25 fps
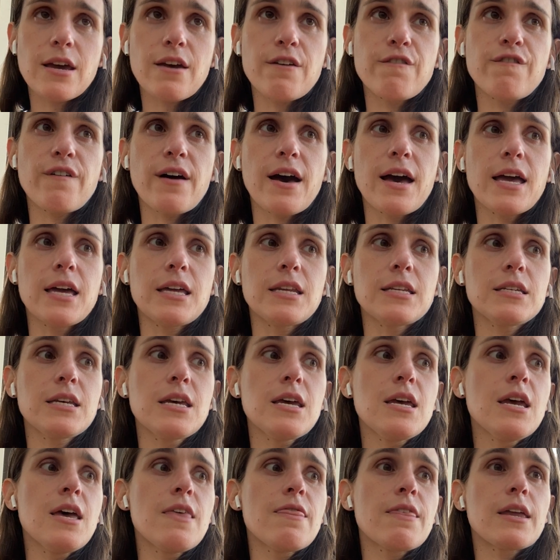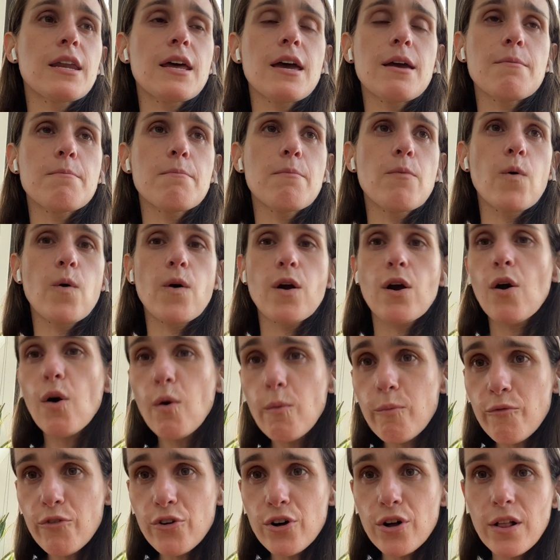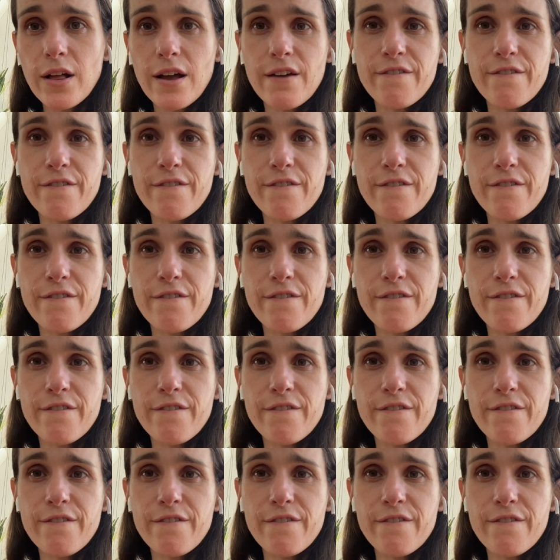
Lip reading: I find that I'm more hopeful.